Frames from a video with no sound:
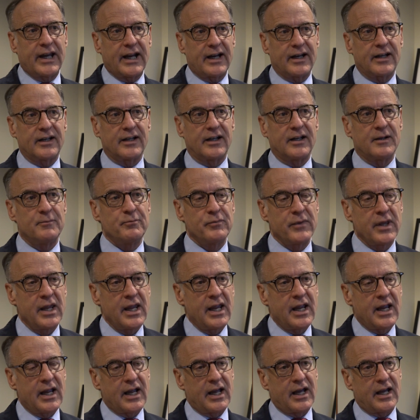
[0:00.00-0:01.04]
Canada,
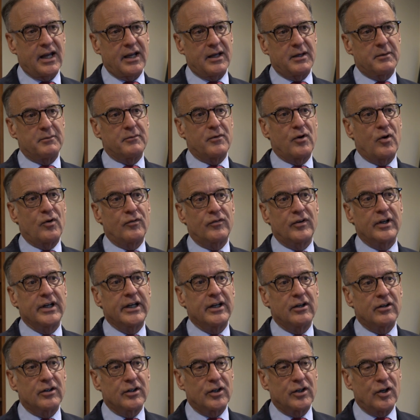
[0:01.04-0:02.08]
um, over a
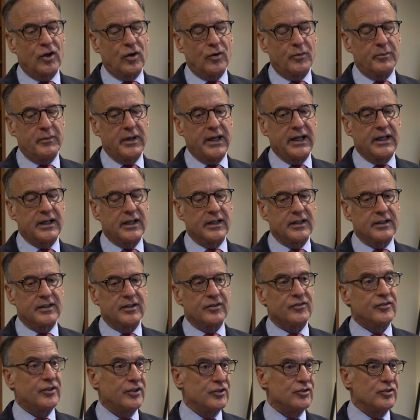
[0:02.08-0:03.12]
year ago, made a
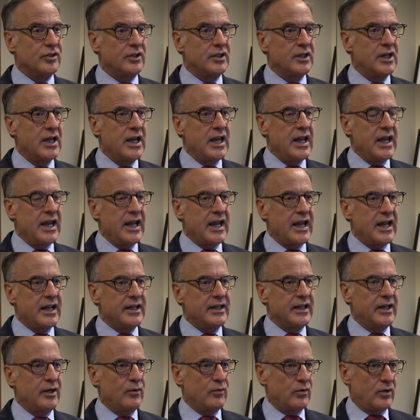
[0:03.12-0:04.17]
decision,
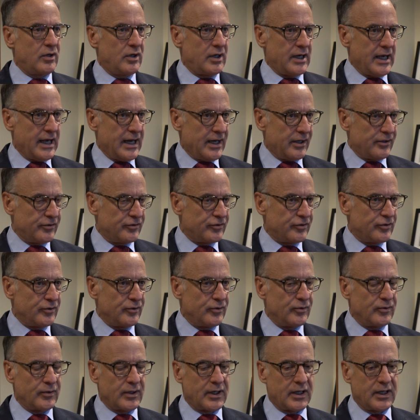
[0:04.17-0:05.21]
and they were asked
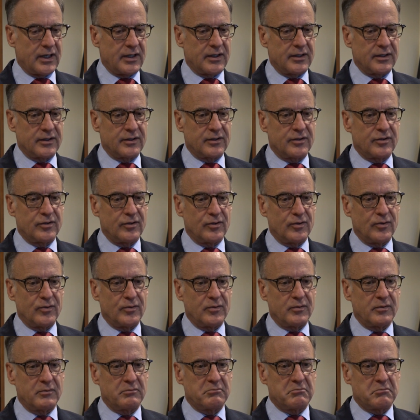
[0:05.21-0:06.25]
to, uh,
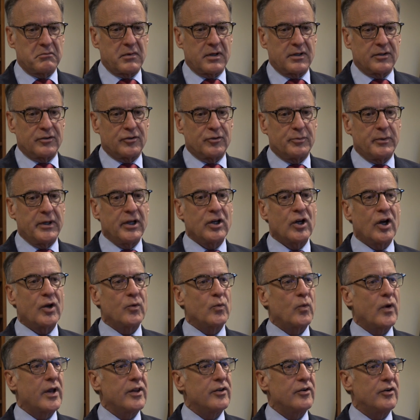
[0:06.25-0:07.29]
to speak
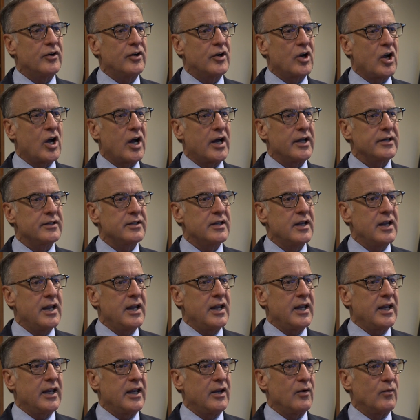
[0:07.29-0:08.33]
on whether or not
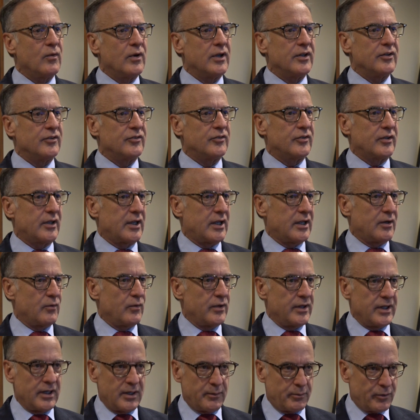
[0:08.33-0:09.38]
it was uh,
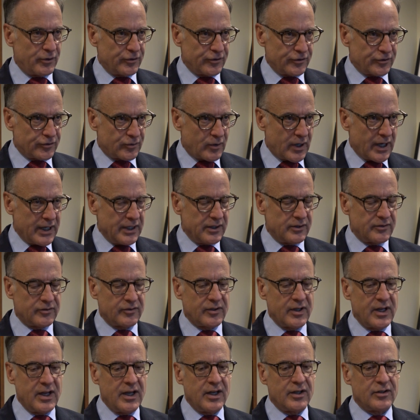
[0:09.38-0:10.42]
within a person's
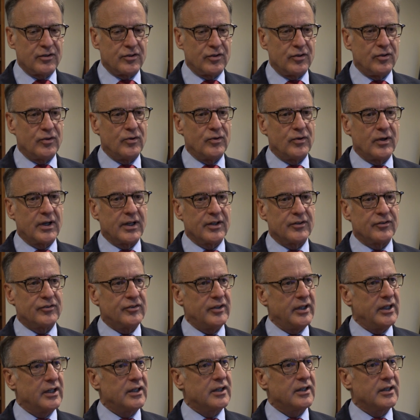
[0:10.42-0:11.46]
rights to uh,
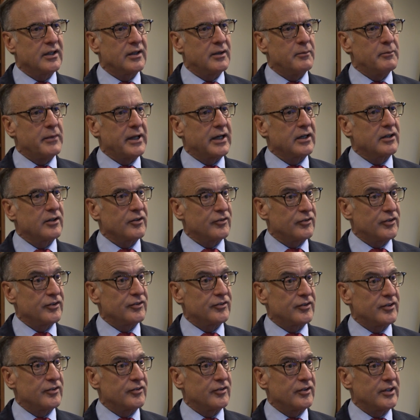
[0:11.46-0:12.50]
seek uh, medical
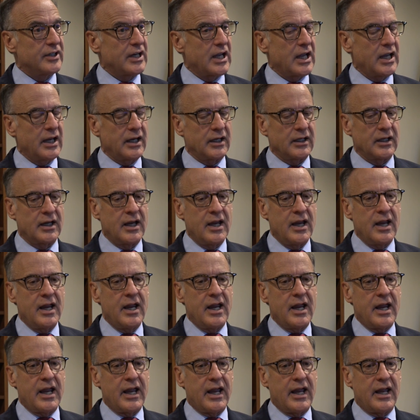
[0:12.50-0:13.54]
assistance in dying.
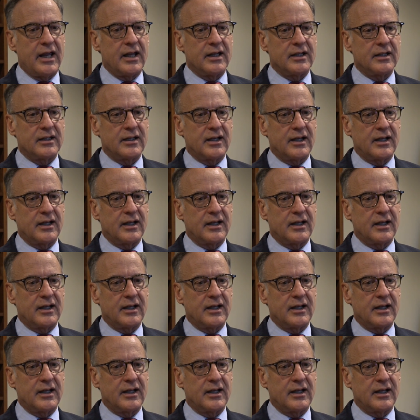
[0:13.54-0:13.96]
And